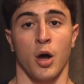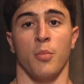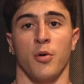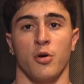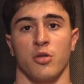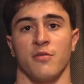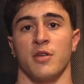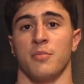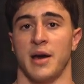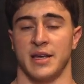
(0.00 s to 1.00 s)
both of
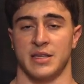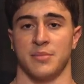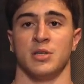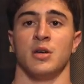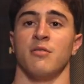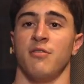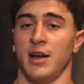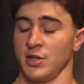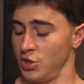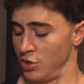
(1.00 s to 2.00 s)
the biceps
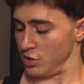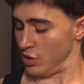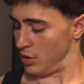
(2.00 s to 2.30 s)
functions.